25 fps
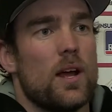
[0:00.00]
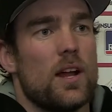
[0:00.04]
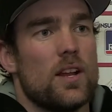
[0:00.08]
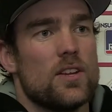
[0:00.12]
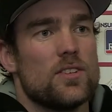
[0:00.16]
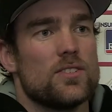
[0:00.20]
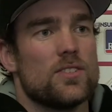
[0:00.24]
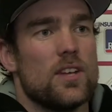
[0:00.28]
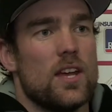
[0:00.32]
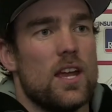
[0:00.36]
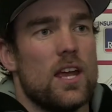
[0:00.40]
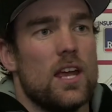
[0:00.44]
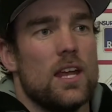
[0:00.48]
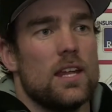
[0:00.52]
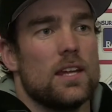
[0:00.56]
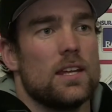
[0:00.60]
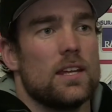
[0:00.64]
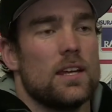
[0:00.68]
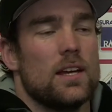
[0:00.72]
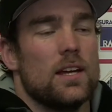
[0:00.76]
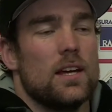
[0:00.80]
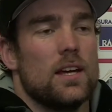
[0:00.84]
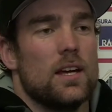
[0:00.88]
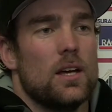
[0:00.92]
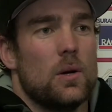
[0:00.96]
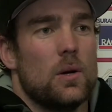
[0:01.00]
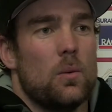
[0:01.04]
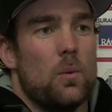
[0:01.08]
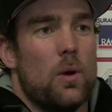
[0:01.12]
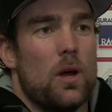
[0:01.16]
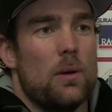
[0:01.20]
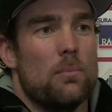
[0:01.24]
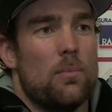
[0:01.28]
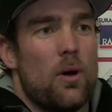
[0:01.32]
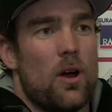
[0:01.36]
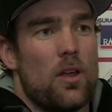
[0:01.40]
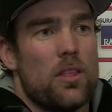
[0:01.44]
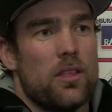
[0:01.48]
understand
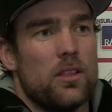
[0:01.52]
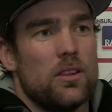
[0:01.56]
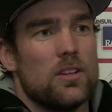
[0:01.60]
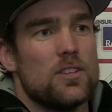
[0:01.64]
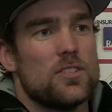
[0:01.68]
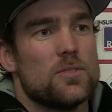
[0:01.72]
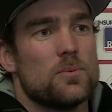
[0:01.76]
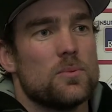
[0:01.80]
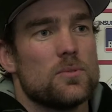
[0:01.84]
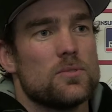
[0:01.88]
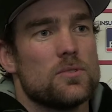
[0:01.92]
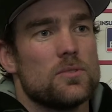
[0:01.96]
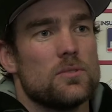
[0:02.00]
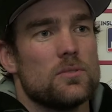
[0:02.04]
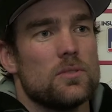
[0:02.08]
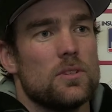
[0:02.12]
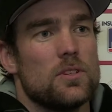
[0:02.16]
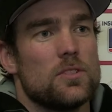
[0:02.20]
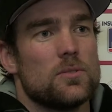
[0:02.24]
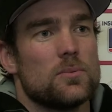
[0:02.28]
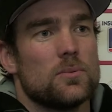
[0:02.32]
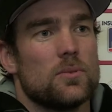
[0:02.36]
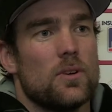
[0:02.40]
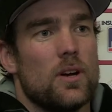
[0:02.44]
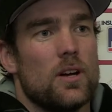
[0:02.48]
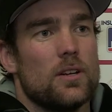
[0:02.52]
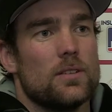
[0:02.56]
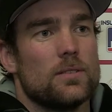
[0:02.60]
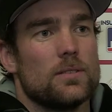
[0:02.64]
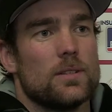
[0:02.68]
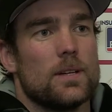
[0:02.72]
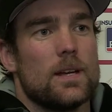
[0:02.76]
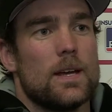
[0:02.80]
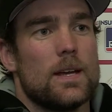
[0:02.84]
where both lists were at,